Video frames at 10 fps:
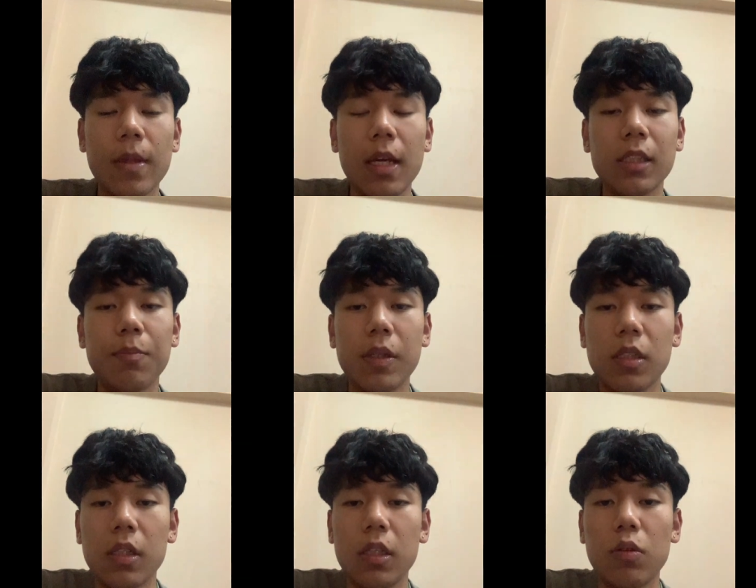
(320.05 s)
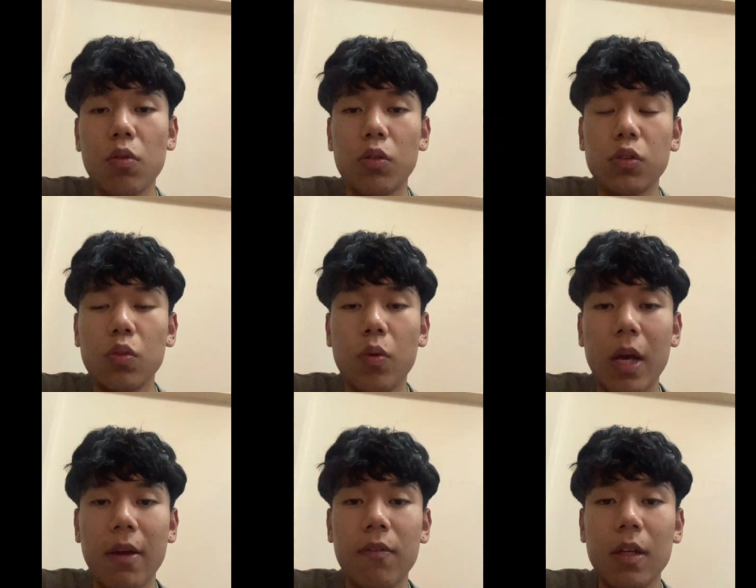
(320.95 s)
especially those who
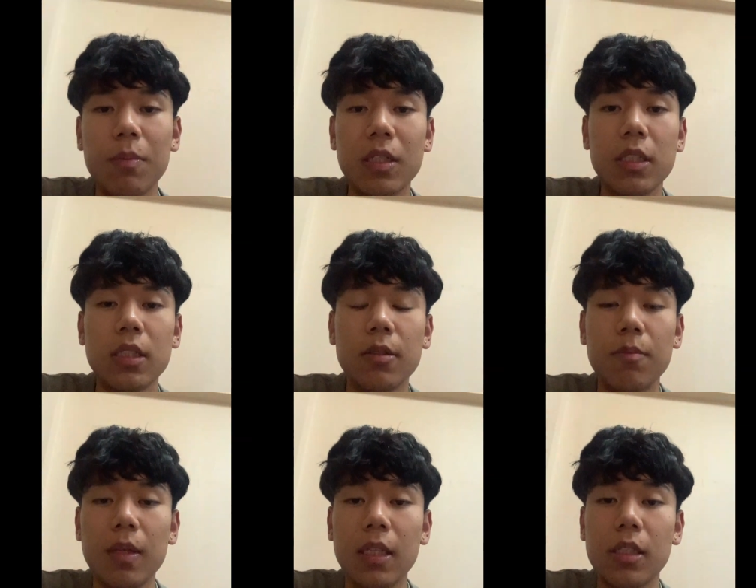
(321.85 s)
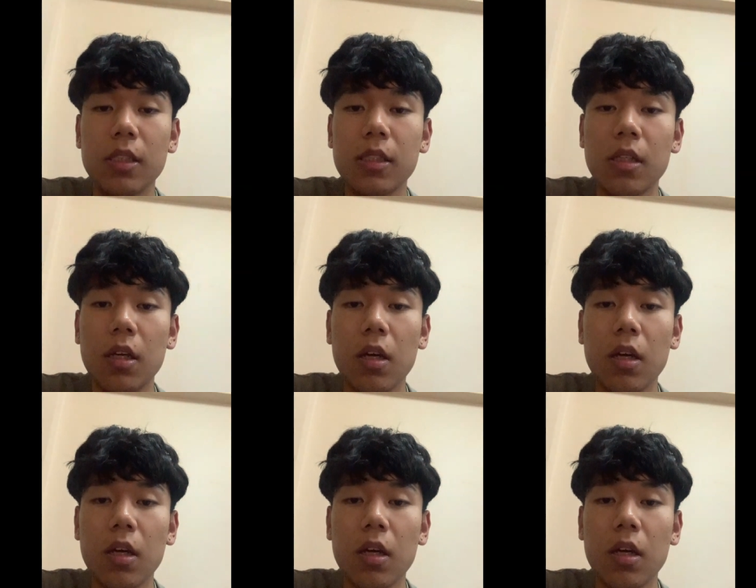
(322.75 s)
have limited means